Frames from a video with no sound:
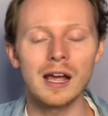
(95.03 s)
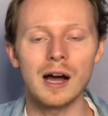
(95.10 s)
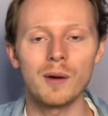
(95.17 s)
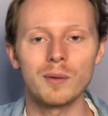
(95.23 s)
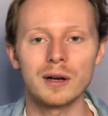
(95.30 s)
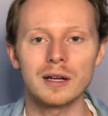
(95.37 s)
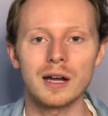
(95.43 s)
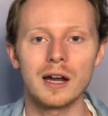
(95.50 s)
I
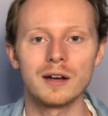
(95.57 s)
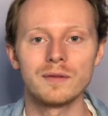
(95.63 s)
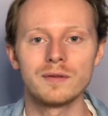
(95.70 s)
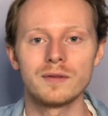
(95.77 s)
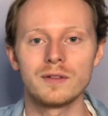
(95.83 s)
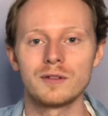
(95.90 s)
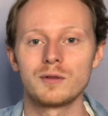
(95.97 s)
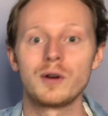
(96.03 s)
want to kind of
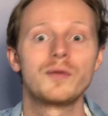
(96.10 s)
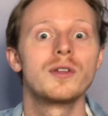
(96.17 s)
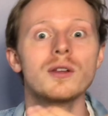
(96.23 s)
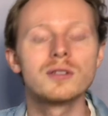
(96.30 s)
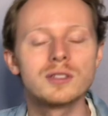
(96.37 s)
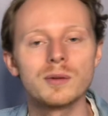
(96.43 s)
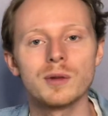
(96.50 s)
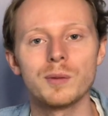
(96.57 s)
reveal
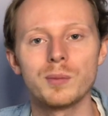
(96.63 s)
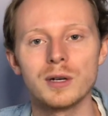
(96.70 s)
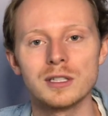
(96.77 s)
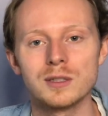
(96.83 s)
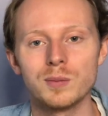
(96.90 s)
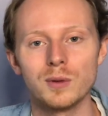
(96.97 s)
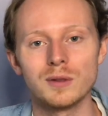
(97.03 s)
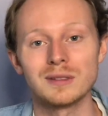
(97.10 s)
some of the
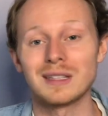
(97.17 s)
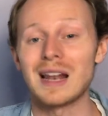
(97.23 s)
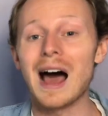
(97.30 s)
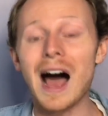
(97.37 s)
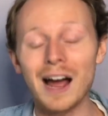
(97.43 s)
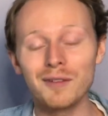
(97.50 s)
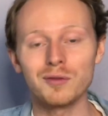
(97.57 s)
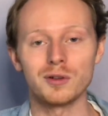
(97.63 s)
principles that
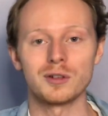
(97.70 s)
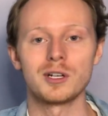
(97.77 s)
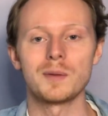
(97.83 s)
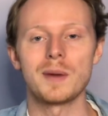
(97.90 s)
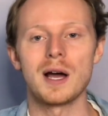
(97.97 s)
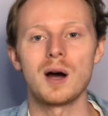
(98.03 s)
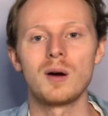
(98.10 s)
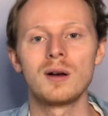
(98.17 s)
I've learned
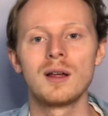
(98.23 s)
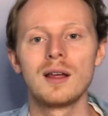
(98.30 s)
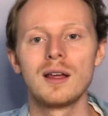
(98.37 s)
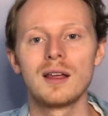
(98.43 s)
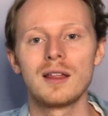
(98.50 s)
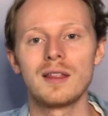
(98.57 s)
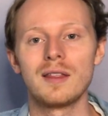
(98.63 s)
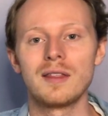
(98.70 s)
about
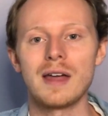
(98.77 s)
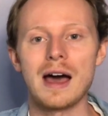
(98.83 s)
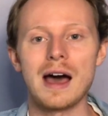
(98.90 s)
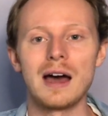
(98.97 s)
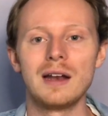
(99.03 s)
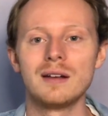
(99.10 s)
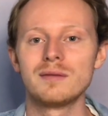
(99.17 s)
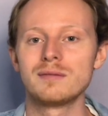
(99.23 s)

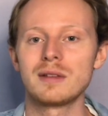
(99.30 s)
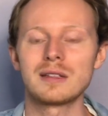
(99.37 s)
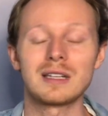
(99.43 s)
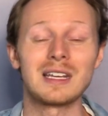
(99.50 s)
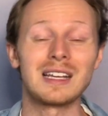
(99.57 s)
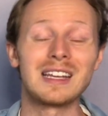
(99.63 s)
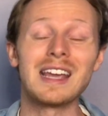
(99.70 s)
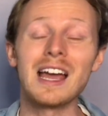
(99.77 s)
that
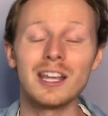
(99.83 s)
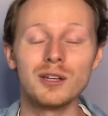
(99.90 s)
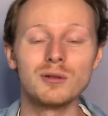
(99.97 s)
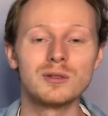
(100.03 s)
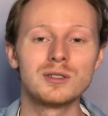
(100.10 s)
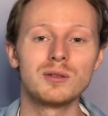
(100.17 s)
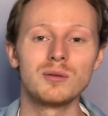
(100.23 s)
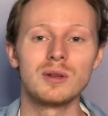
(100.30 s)
can get you
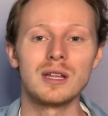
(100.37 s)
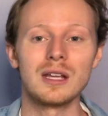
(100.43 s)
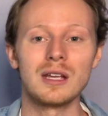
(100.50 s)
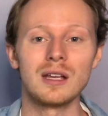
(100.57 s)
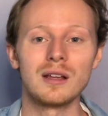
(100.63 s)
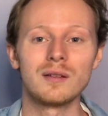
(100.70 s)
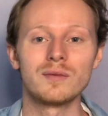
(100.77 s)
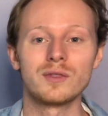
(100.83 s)
to
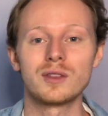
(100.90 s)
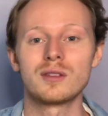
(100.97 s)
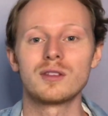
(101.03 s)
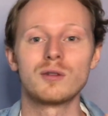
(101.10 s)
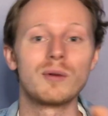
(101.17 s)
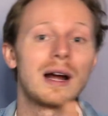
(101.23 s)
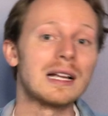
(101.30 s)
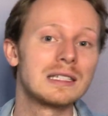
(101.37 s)
the
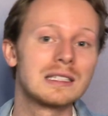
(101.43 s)
right